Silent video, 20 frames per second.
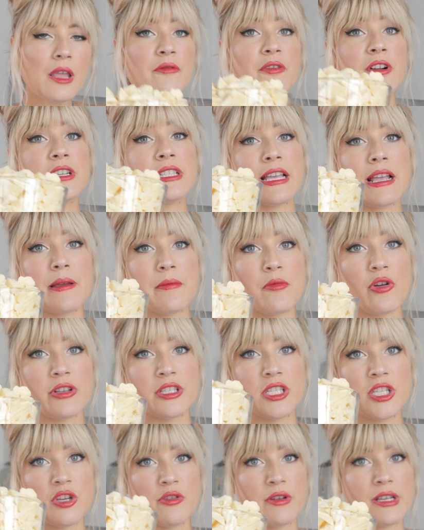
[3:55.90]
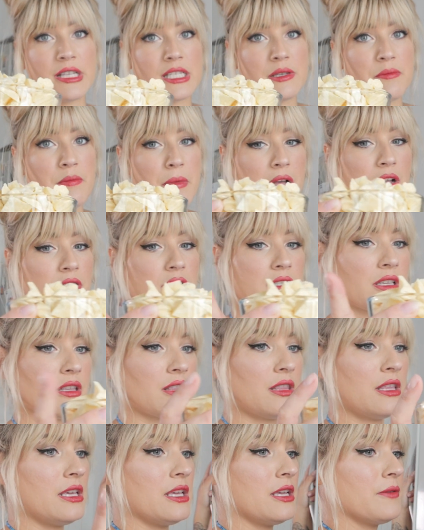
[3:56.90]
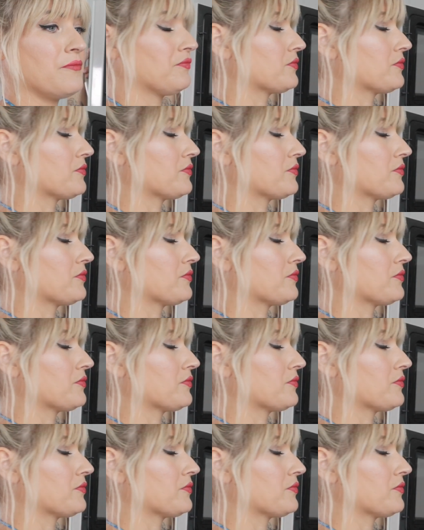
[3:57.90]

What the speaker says: First thing I'm going to do is melt the